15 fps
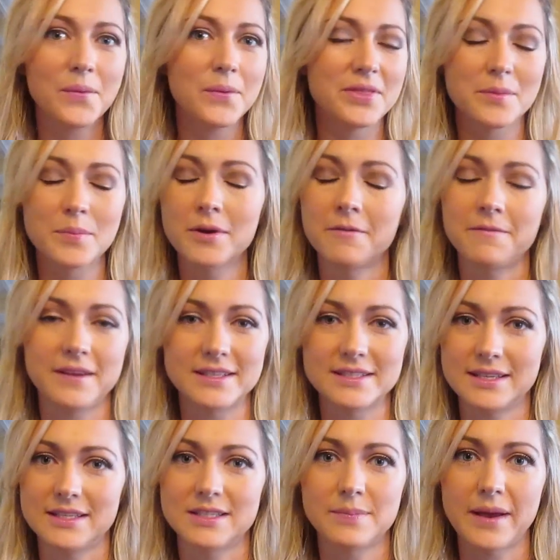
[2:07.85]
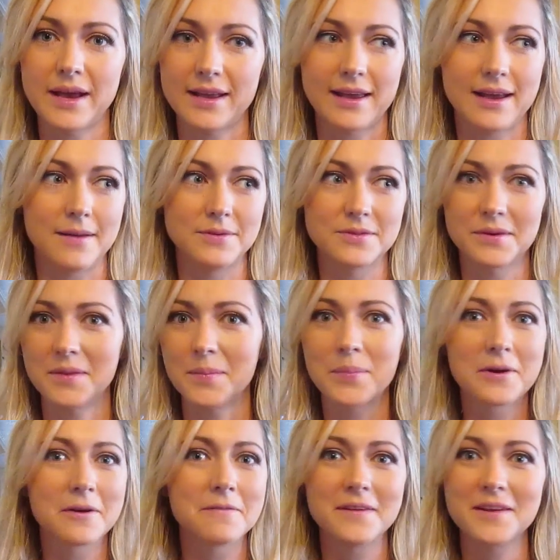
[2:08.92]
with the perfect six-pack abs or the
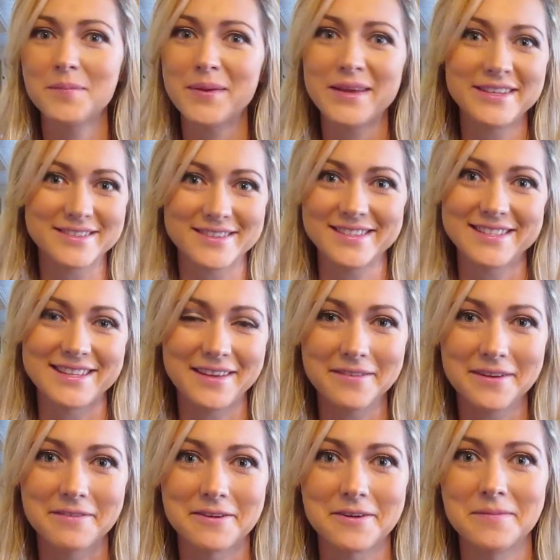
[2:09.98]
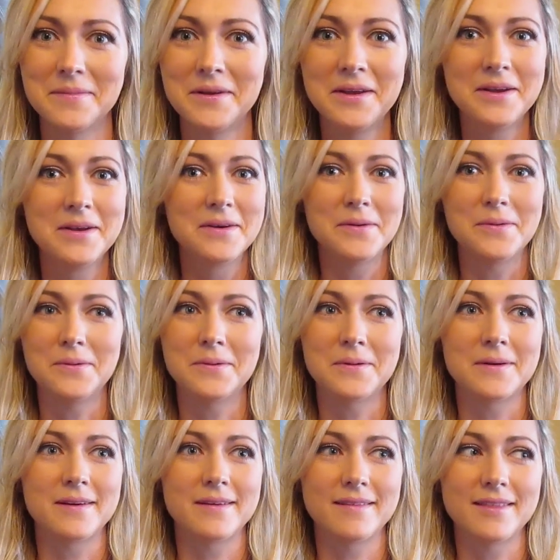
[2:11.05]
perfect Pinterest living room
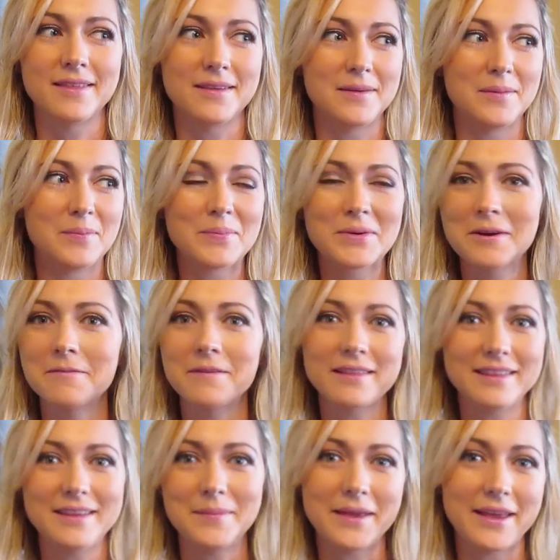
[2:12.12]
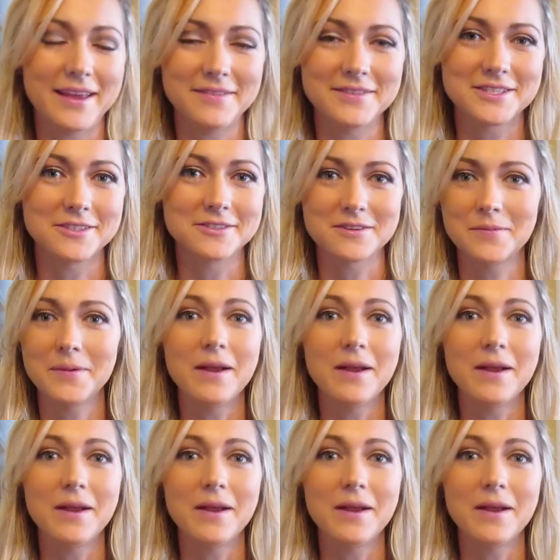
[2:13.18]
or the perfectly behaved children.